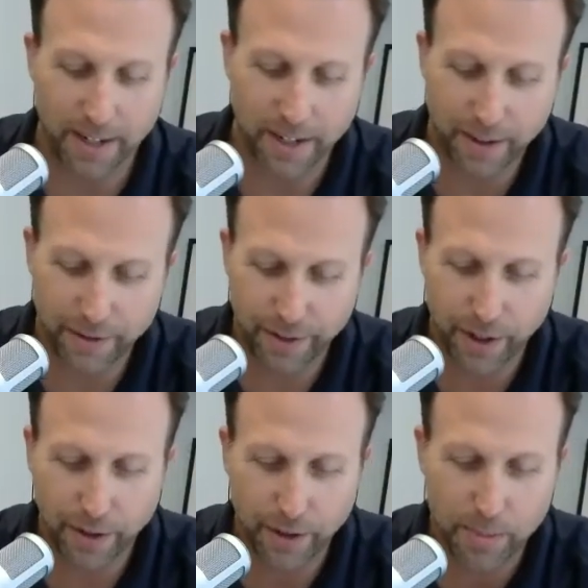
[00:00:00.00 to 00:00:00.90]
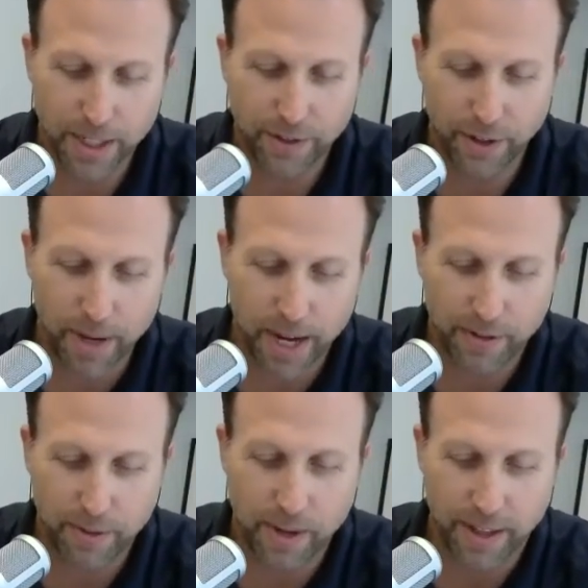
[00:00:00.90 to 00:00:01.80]
You must feel
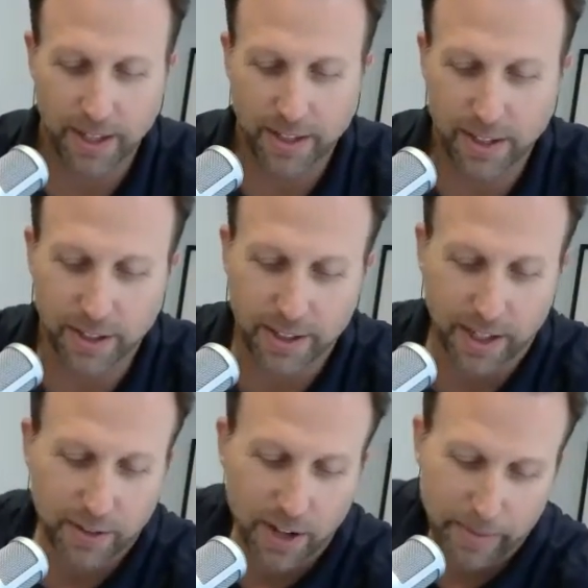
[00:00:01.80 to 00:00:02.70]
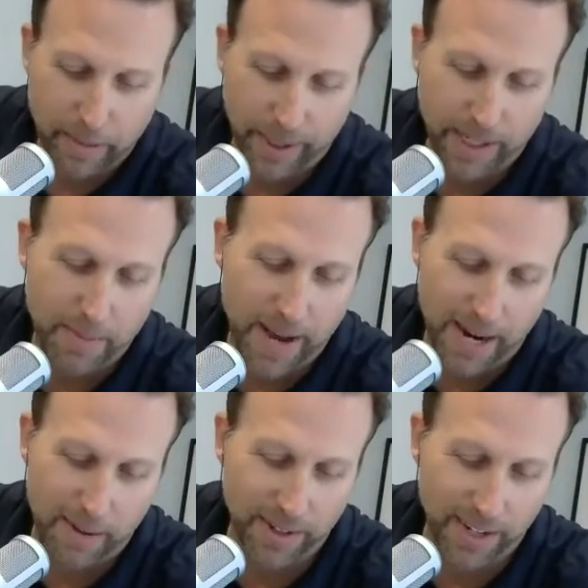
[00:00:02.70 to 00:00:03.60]
bad from all the insulting and calling me a big dumb
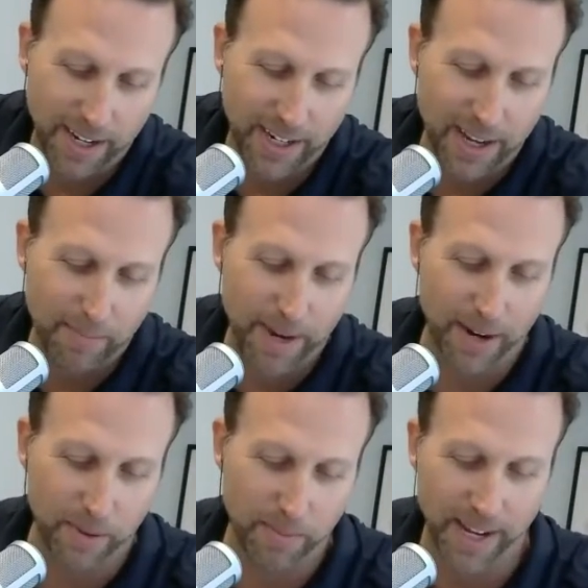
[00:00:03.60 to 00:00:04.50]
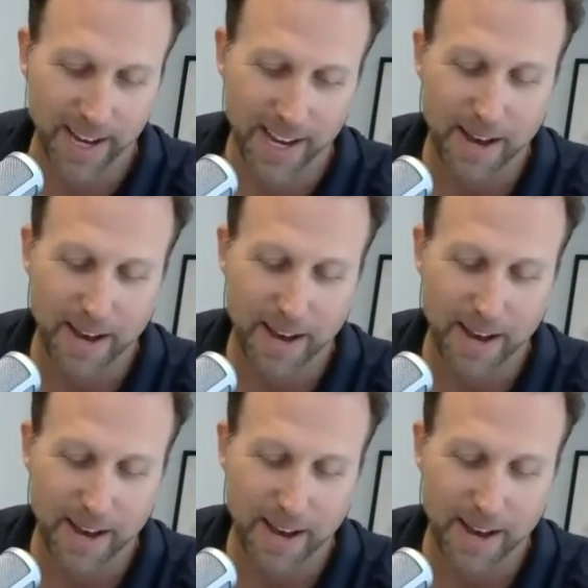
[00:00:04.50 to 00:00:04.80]
animal. Now you're getting better with me.